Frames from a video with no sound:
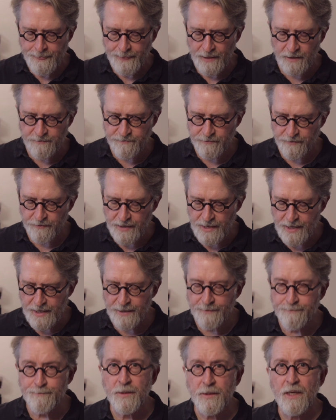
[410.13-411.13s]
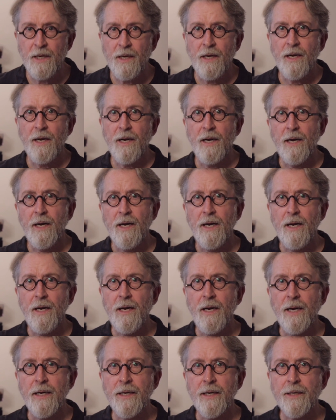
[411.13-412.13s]
And for that,
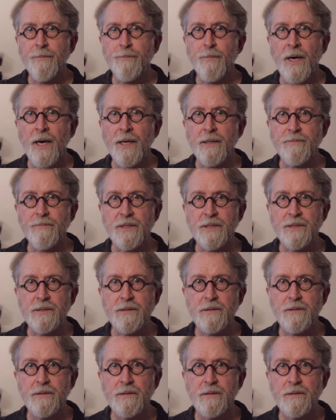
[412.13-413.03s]
I got a bottomless